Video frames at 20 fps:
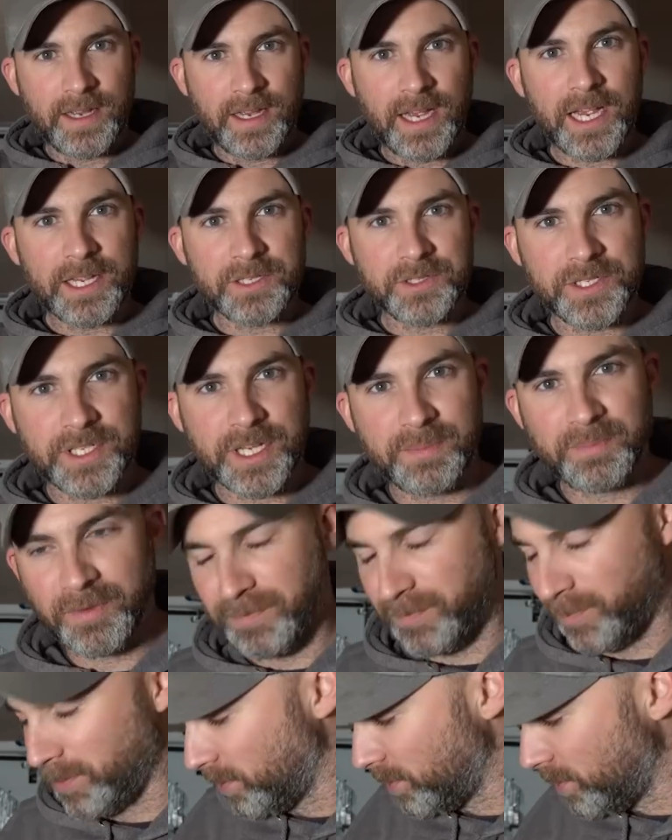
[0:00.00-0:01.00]
As we said
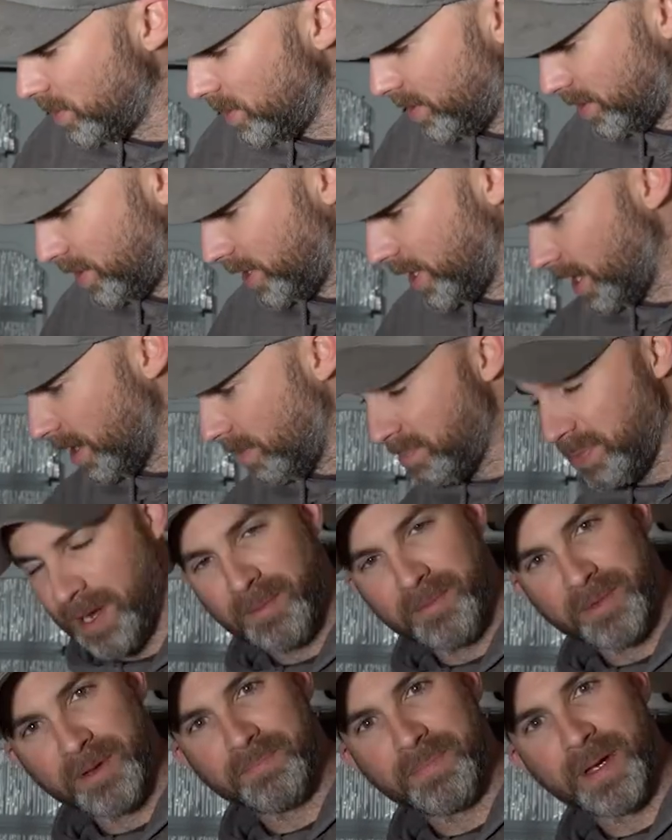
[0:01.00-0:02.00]
before, the
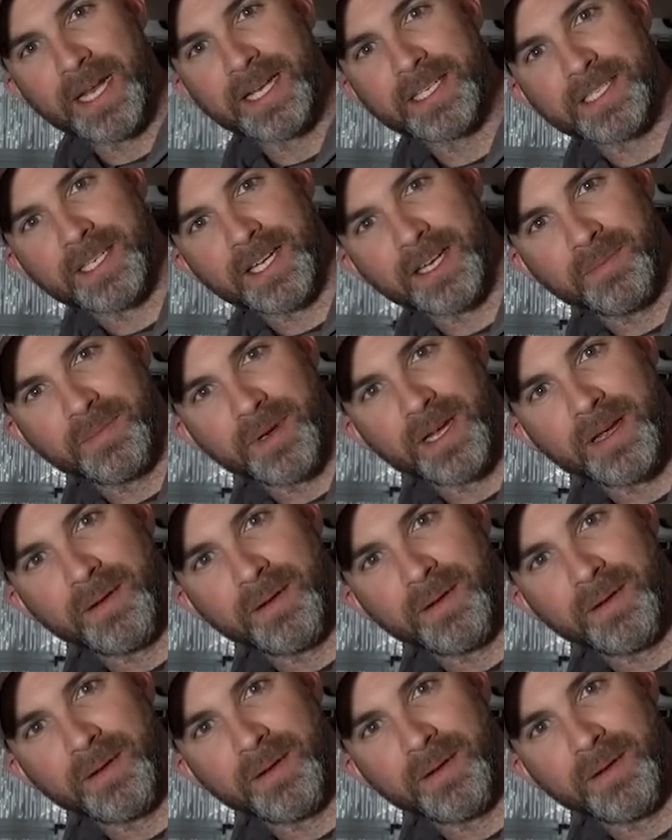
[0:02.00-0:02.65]
permanent bed is going to be